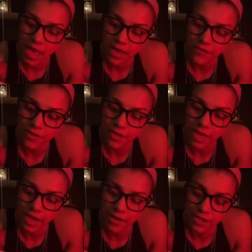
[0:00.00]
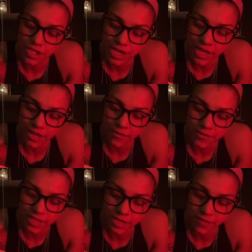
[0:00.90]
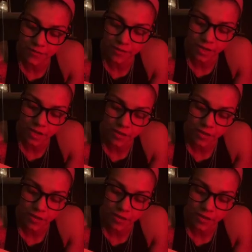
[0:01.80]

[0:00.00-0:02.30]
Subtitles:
After the hair is shaved, if,